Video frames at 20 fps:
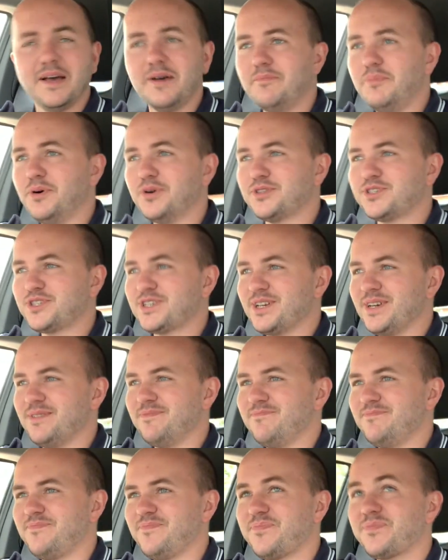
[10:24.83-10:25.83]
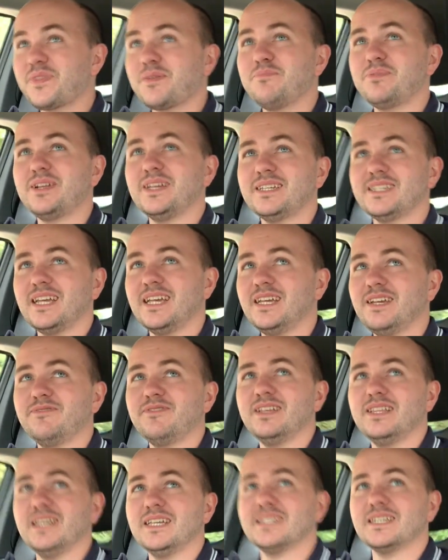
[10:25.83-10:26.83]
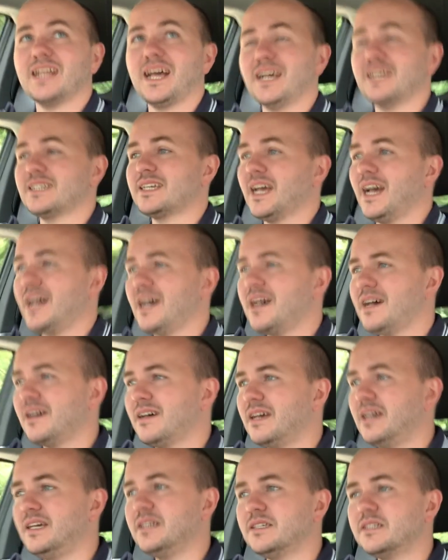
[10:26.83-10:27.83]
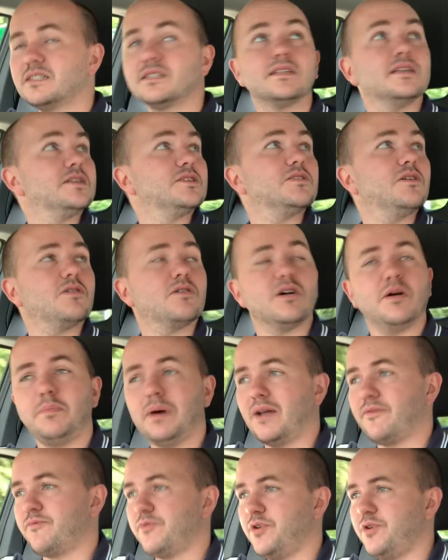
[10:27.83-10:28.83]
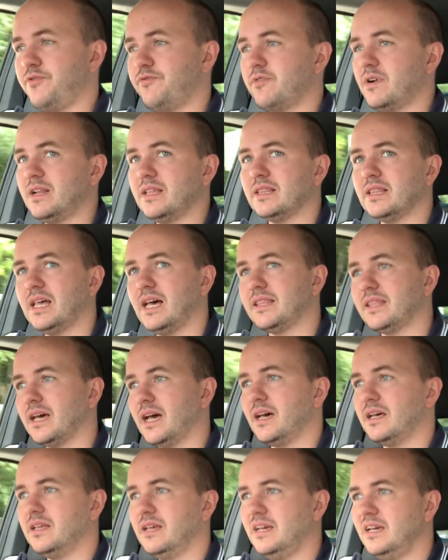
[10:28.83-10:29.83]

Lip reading: But it really is a nice car. It's not got a pan roof or anything like that.